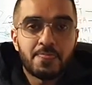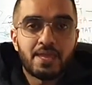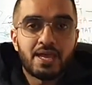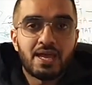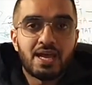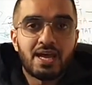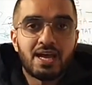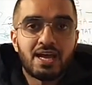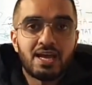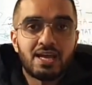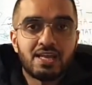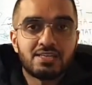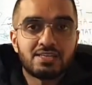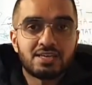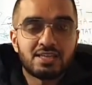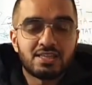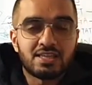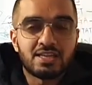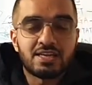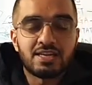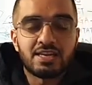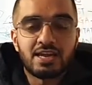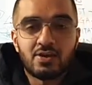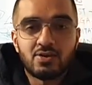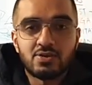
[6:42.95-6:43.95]
and I think
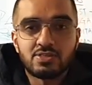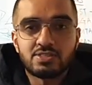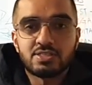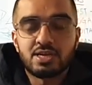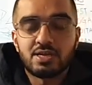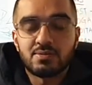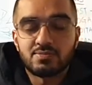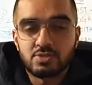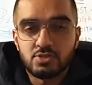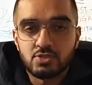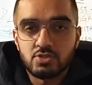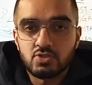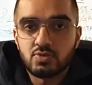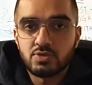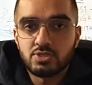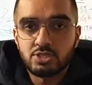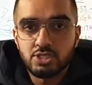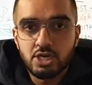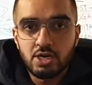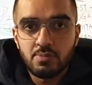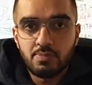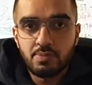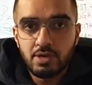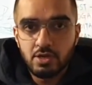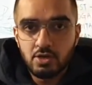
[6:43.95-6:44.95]
now it's time to switch it
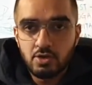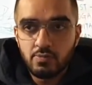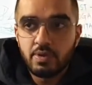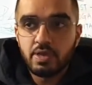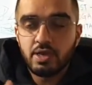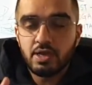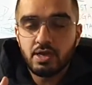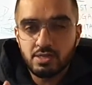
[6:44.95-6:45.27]
up a little bit.